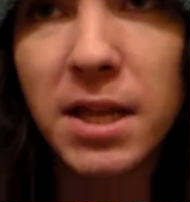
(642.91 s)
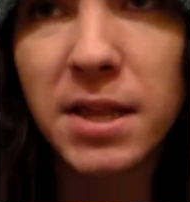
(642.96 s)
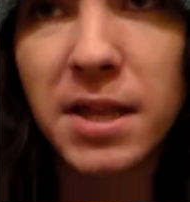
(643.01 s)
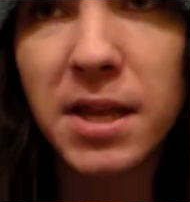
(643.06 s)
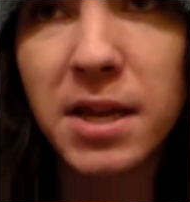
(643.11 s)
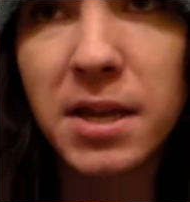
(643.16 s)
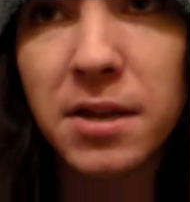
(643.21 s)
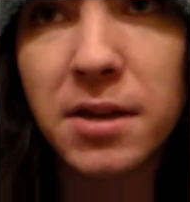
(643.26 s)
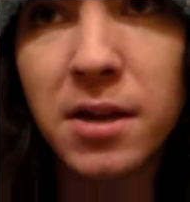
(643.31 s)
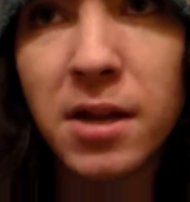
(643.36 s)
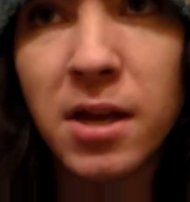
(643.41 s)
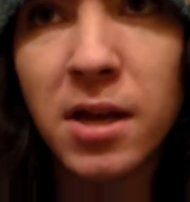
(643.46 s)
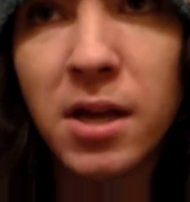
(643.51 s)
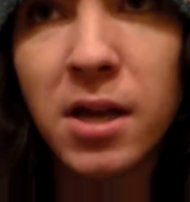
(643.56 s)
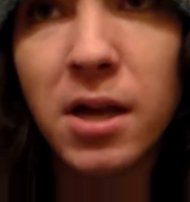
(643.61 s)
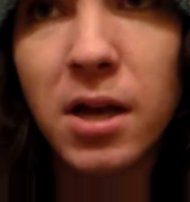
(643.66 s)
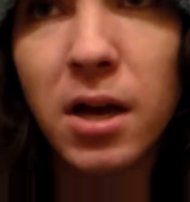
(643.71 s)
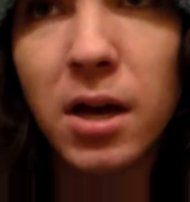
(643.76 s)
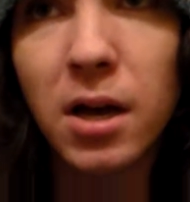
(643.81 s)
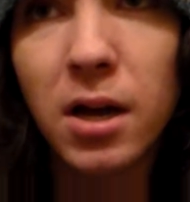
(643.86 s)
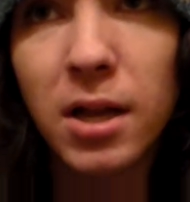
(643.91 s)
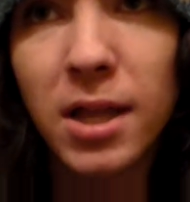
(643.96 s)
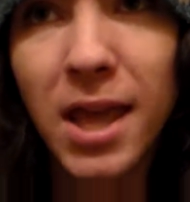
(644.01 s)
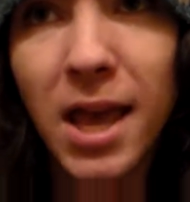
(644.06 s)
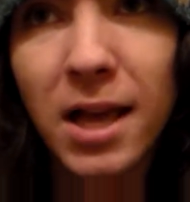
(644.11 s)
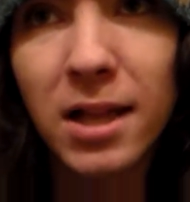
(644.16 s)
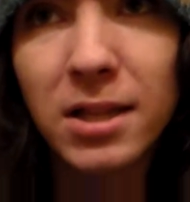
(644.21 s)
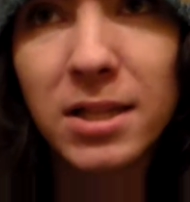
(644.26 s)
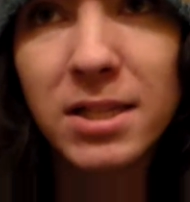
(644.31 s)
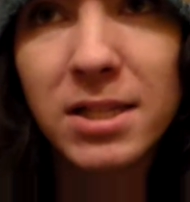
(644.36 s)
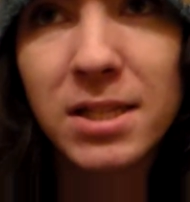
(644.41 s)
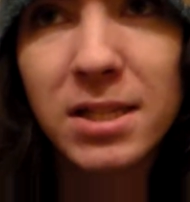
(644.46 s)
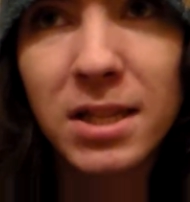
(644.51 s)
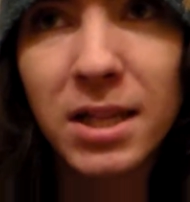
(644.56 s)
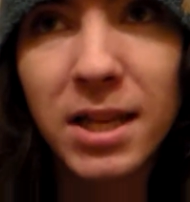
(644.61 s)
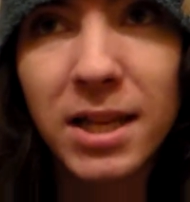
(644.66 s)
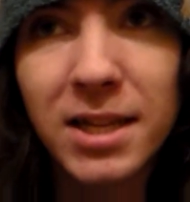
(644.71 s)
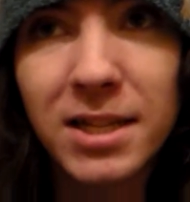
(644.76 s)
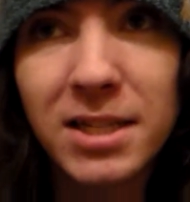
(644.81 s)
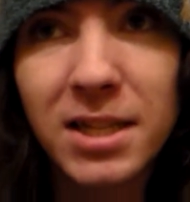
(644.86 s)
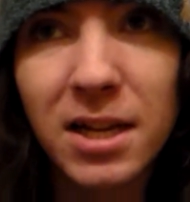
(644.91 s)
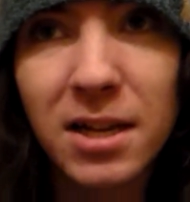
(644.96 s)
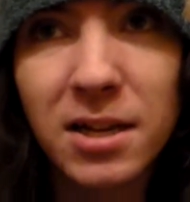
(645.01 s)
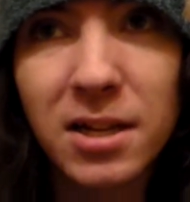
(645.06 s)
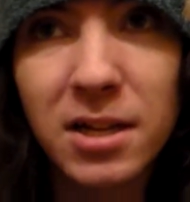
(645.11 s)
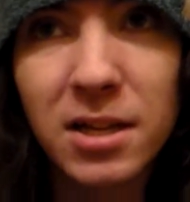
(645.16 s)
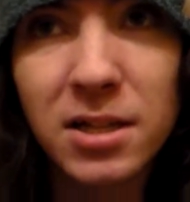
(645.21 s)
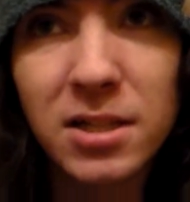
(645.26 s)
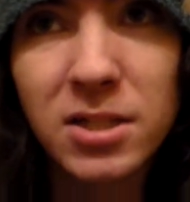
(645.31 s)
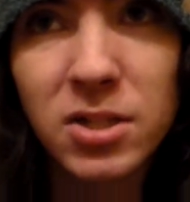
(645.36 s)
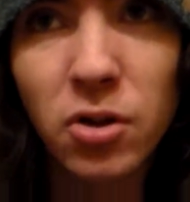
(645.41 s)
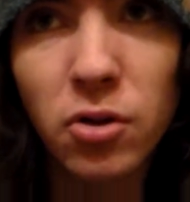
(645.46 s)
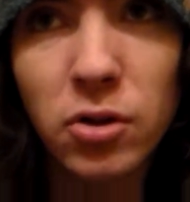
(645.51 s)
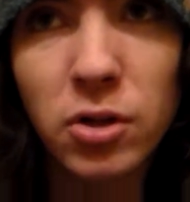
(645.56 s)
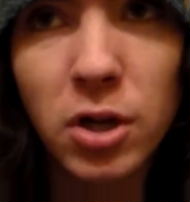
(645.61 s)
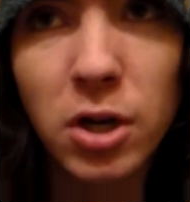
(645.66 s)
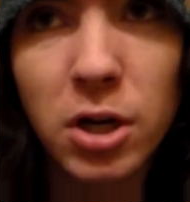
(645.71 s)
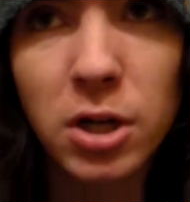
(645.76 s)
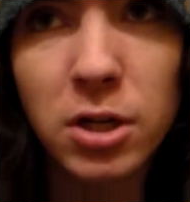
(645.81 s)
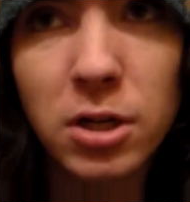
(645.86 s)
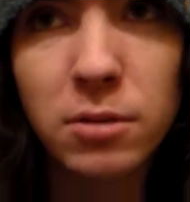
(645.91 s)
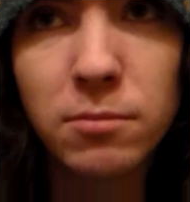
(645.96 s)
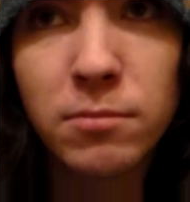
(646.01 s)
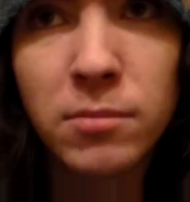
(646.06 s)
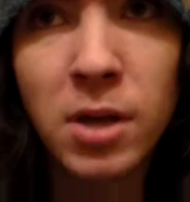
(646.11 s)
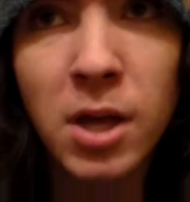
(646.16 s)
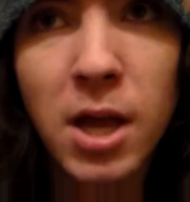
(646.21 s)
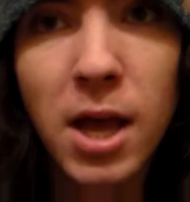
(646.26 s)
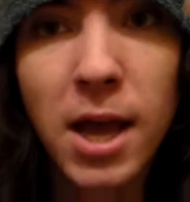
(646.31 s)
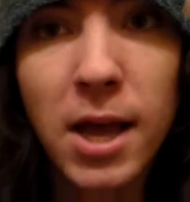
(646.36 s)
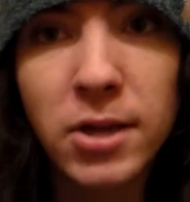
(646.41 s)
and then Kallus leads an assault on him.